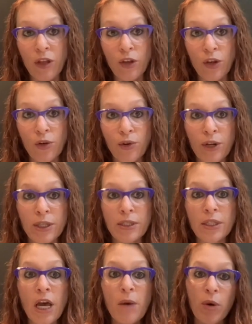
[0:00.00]
the
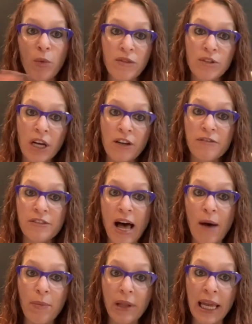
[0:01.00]
uterus, but we've done a
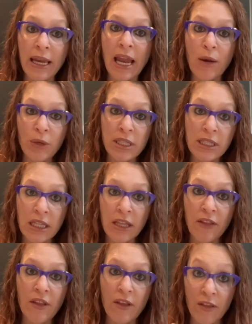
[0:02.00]
flat plate and we see
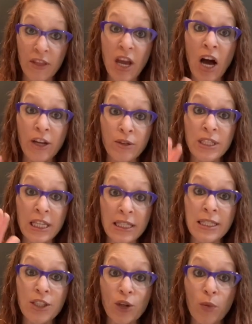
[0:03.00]
that the IUD
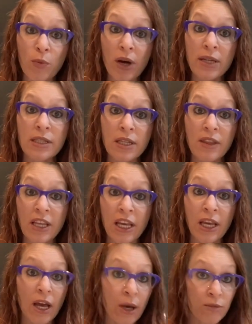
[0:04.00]
is still present in
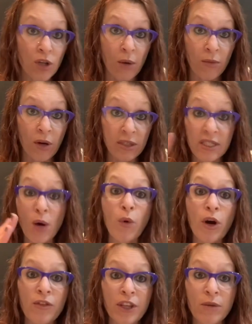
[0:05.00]
the
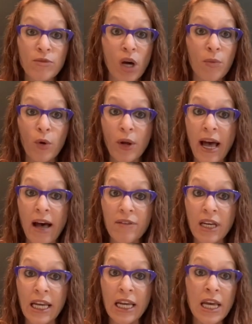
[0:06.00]
somewhere in the abdominal
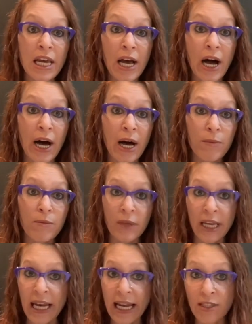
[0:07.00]
cavity.
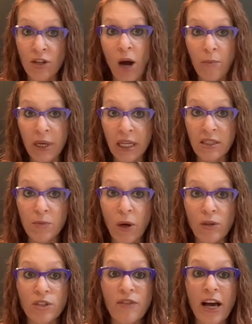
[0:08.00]
It has not been
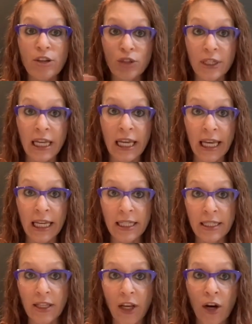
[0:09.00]
expulsed vaginally. It
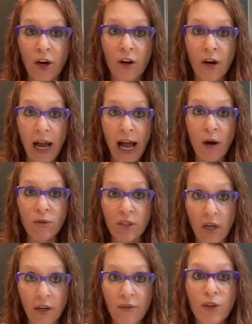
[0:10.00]
is there
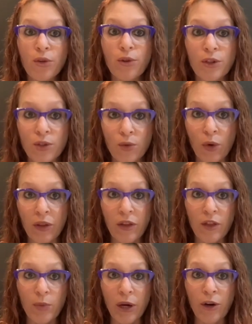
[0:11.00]
outside of the uterus
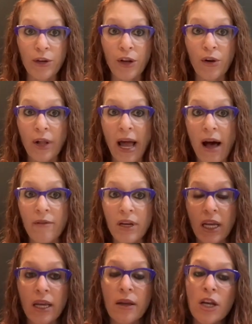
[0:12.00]
within the peritoneal
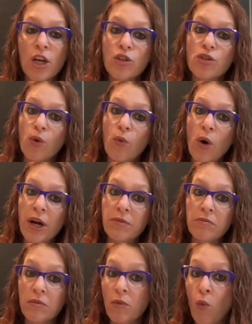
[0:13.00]
cavity. So
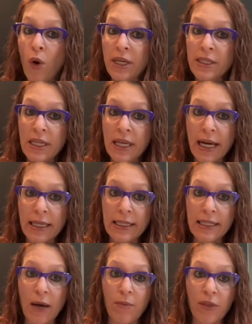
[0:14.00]
what is the next
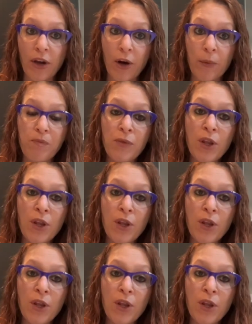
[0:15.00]
step there?